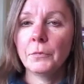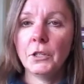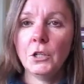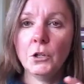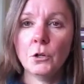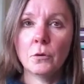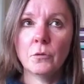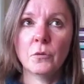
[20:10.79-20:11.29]

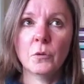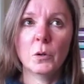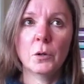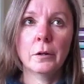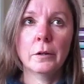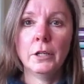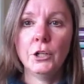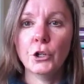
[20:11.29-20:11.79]
you know,
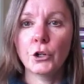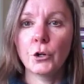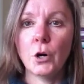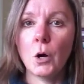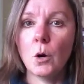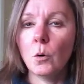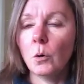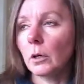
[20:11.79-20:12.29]
for a
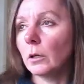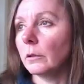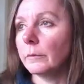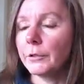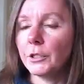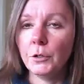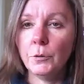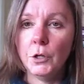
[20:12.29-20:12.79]
euro
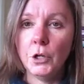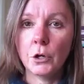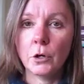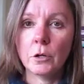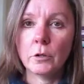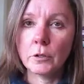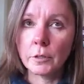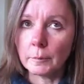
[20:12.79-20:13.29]
or two
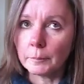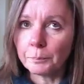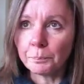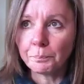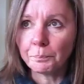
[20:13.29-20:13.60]
euros.